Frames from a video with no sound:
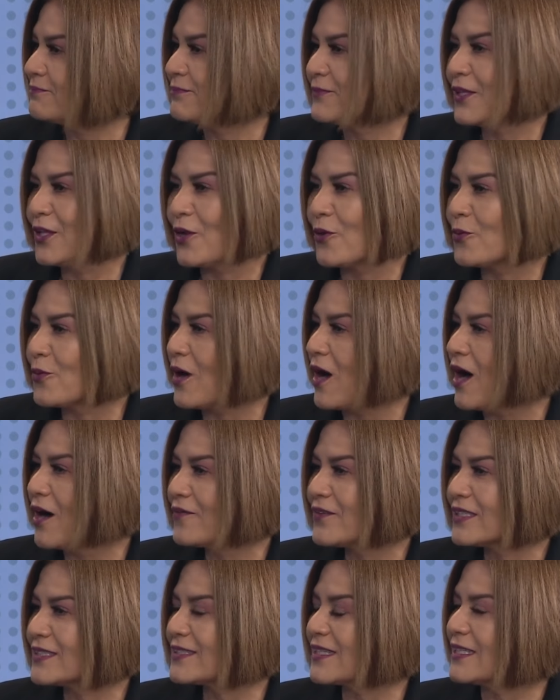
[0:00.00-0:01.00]
you know,
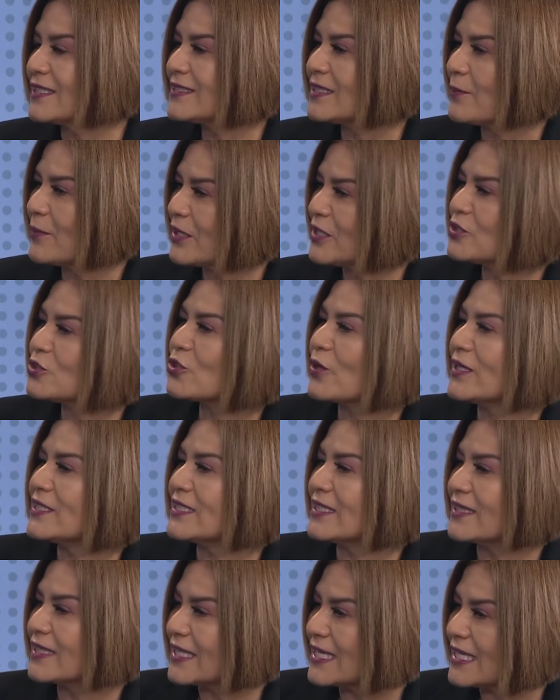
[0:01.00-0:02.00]
obviously somebody's trying
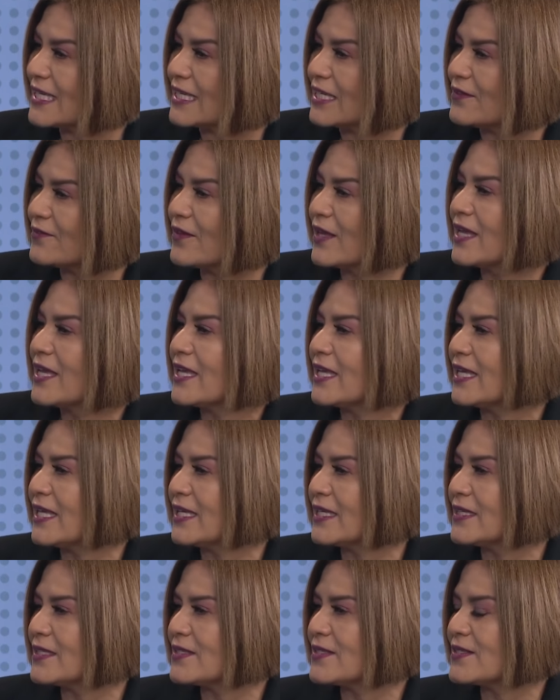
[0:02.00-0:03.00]
to leave
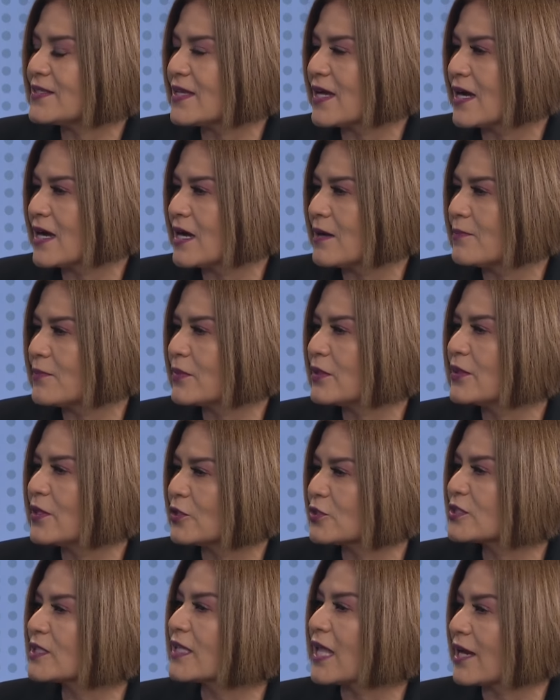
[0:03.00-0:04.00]
is
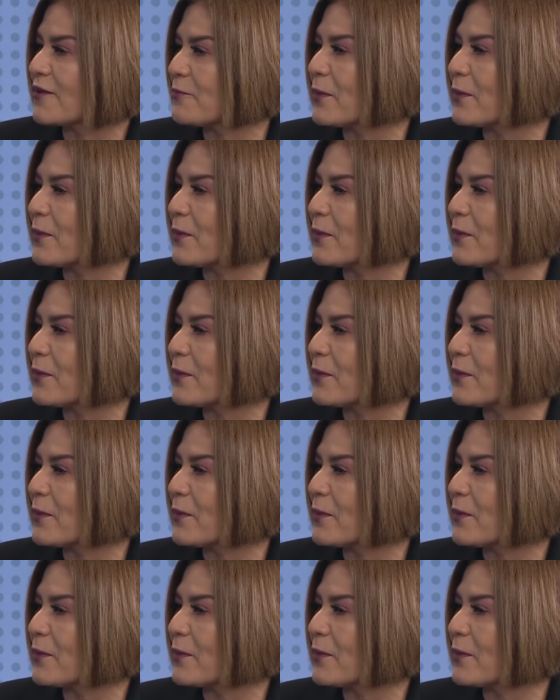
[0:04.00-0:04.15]
there's a lot of